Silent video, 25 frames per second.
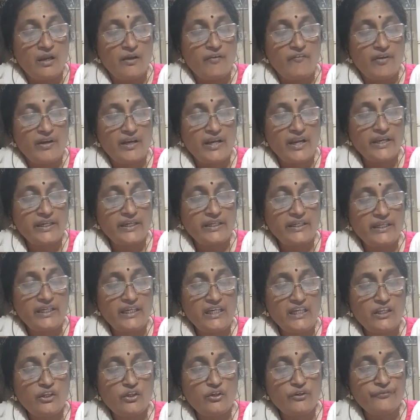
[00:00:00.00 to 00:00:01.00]
When I
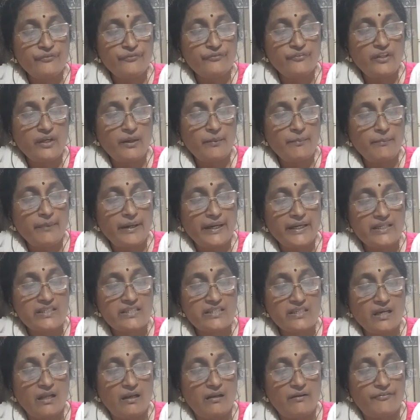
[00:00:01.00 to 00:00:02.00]
eat of them
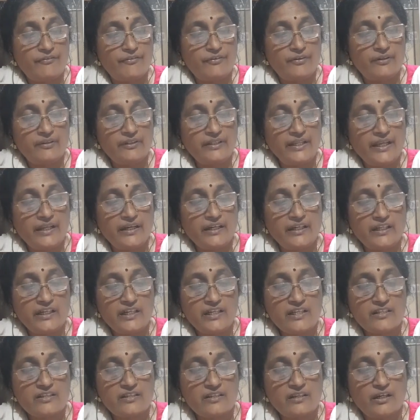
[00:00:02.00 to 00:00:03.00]
myself, there it
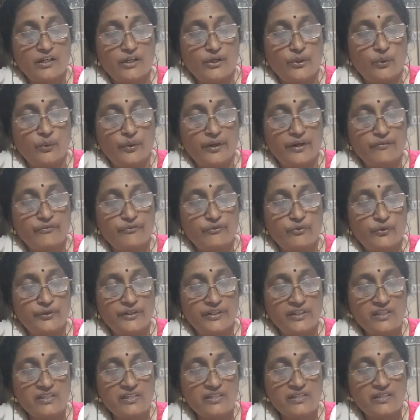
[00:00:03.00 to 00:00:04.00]
is no
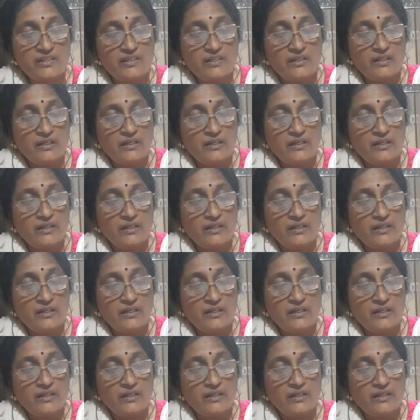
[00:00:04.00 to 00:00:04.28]
FOS.